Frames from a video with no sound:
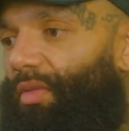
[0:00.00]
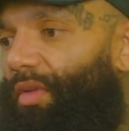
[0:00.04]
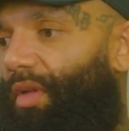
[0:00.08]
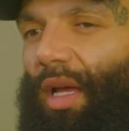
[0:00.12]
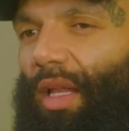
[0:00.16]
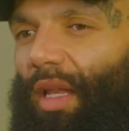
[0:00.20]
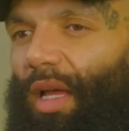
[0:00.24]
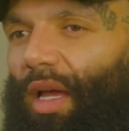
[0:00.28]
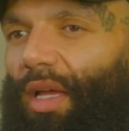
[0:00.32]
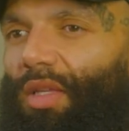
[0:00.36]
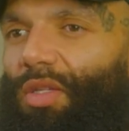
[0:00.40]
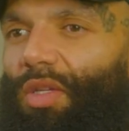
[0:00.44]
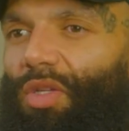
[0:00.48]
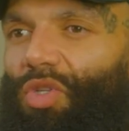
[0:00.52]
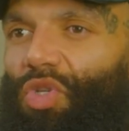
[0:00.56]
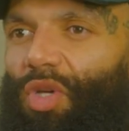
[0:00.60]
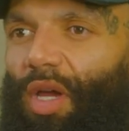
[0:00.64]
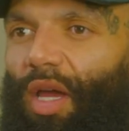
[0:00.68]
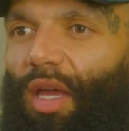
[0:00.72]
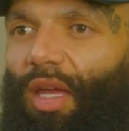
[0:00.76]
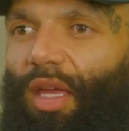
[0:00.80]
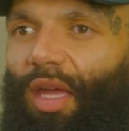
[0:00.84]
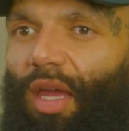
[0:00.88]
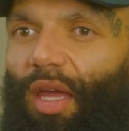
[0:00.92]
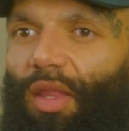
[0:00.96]
I like to
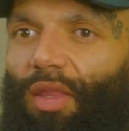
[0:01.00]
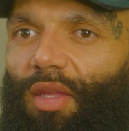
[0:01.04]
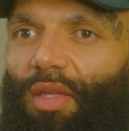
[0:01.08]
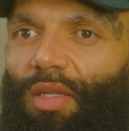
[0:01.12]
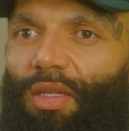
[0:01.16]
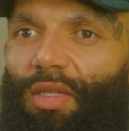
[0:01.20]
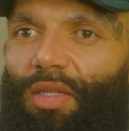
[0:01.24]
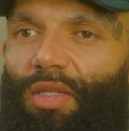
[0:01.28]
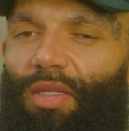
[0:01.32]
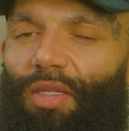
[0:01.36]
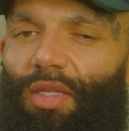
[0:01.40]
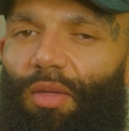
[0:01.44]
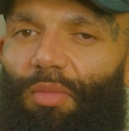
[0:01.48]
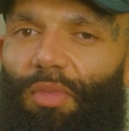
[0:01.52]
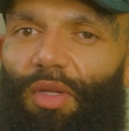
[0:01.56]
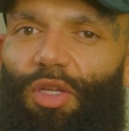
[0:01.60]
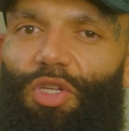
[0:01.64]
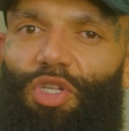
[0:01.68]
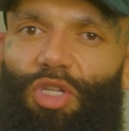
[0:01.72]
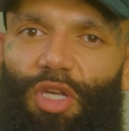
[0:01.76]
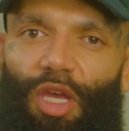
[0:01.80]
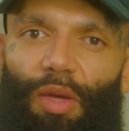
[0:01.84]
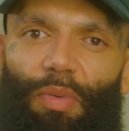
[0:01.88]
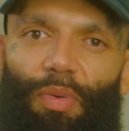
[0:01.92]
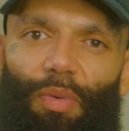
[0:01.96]
try and get this similar
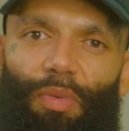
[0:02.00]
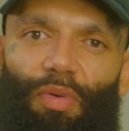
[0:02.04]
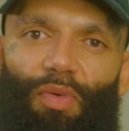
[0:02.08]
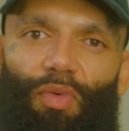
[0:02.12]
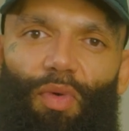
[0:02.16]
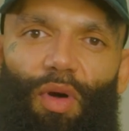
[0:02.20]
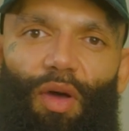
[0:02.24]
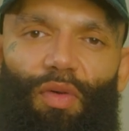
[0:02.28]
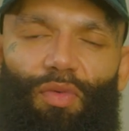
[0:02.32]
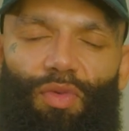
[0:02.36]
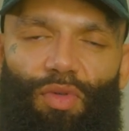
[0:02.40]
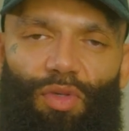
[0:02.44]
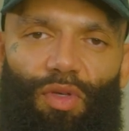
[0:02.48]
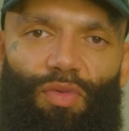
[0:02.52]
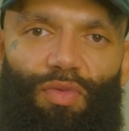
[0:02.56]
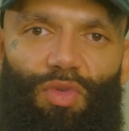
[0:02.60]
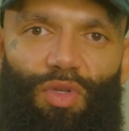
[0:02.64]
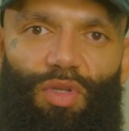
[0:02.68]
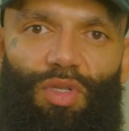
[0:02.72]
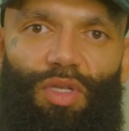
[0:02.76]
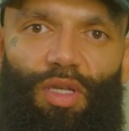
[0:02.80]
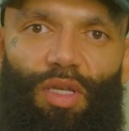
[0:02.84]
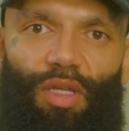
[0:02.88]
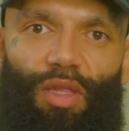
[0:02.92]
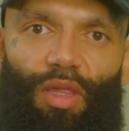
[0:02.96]
shape of what you've
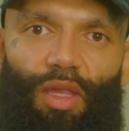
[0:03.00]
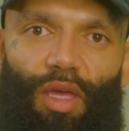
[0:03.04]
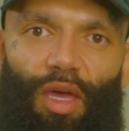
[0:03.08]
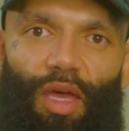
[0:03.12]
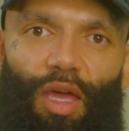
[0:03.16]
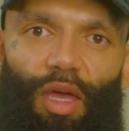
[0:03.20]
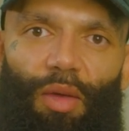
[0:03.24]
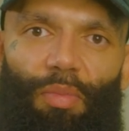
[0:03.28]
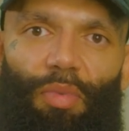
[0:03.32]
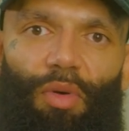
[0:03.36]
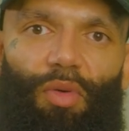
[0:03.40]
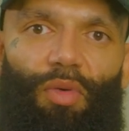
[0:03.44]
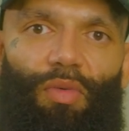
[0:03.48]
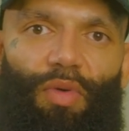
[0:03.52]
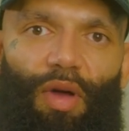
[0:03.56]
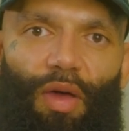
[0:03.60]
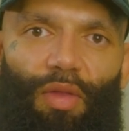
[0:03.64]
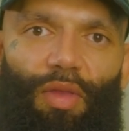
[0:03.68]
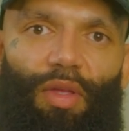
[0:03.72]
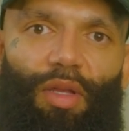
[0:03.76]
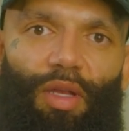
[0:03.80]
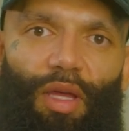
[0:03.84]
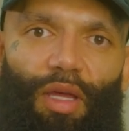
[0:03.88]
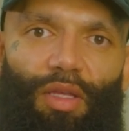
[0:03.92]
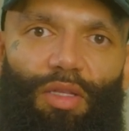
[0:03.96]
just seen there, but
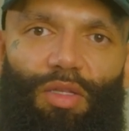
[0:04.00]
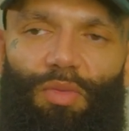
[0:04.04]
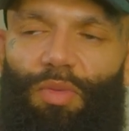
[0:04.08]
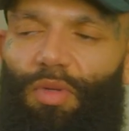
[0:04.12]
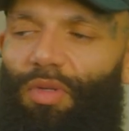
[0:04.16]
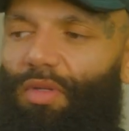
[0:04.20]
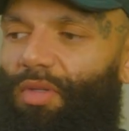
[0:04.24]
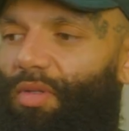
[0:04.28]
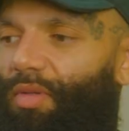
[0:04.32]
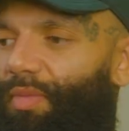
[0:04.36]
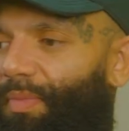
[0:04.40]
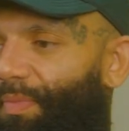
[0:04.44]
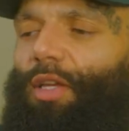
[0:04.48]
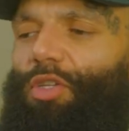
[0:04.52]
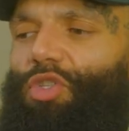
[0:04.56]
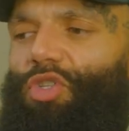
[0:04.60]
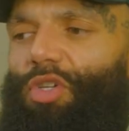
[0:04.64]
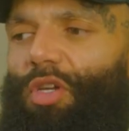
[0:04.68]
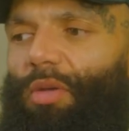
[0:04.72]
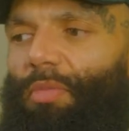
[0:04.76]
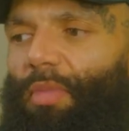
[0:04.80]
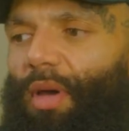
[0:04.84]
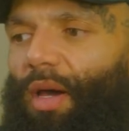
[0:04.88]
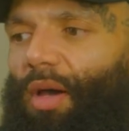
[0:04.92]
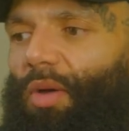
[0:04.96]
without the enhancements. That
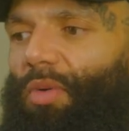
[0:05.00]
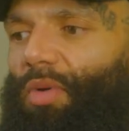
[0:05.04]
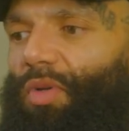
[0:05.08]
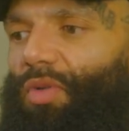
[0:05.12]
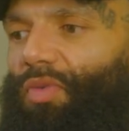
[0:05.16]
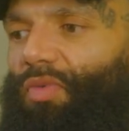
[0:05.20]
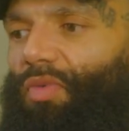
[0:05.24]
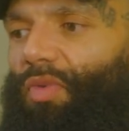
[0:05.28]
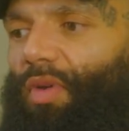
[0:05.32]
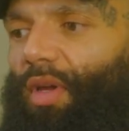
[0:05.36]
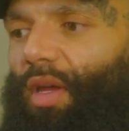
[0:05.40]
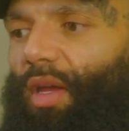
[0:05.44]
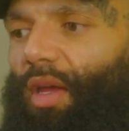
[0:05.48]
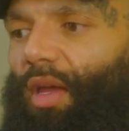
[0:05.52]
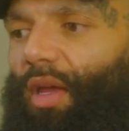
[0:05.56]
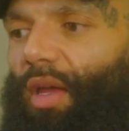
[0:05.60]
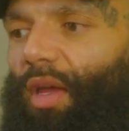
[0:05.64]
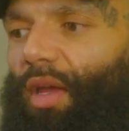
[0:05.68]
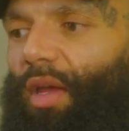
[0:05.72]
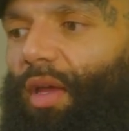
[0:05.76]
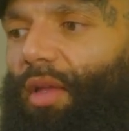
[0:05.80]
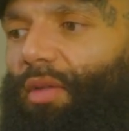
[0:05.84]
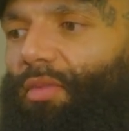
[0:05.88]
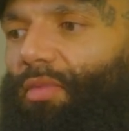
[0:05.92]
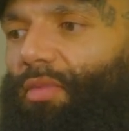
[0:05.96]
trim, I would
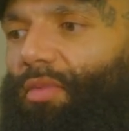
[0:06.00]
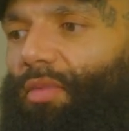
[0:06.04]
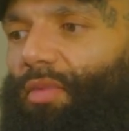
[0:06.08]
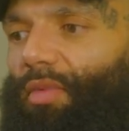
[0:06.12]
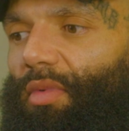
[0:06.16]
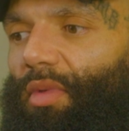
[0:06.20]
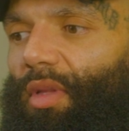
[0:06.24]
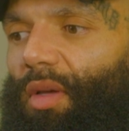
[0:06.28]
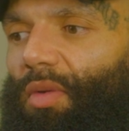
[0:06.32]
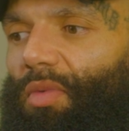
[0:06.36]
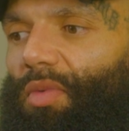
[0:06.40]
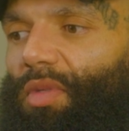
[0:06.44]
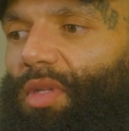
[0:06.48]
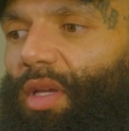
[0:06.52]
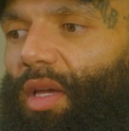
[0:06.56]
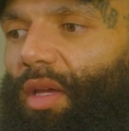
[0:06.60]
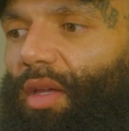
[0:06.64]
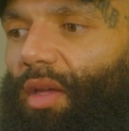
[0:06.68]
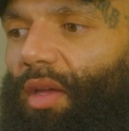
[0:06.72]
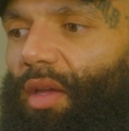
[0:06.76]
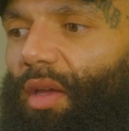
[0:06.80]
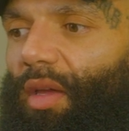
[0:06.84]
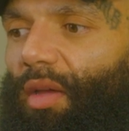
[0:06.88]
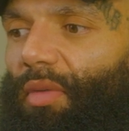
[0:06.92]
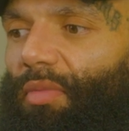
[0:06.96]
rate, that was
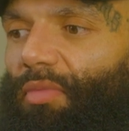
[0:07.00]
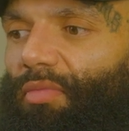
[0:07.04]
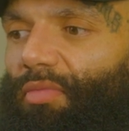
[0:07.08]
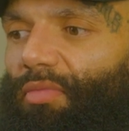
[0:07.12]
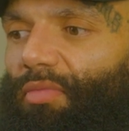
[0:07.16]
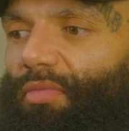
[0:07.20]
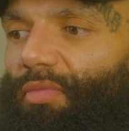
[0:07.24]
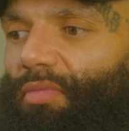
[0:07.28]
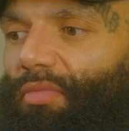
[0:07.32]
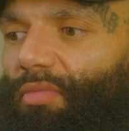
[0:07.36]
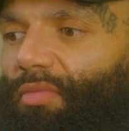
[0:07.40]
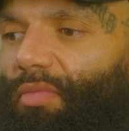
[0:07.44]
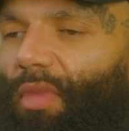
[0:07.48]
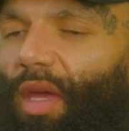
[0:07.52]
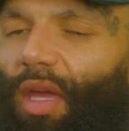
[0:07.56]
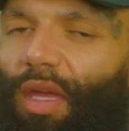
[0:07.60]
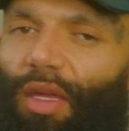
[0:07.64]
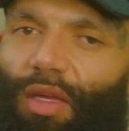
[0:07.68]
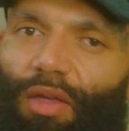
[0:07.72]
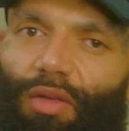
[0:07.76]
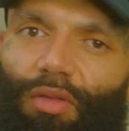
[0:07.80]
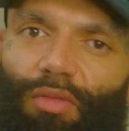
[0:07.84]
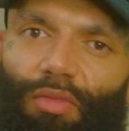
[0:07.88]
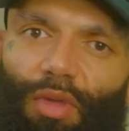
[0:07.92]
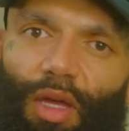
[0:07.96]
like a
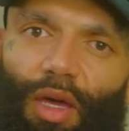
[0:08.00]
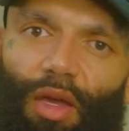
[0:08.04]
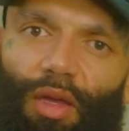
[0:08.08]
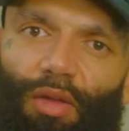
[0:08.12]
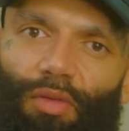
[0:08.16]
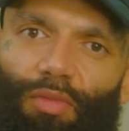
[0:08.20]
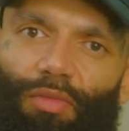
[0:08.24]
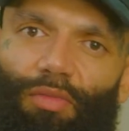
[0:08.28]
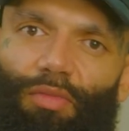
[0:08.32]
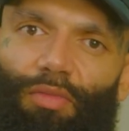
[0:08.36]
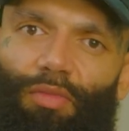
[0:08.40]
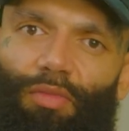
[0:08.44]
8, 9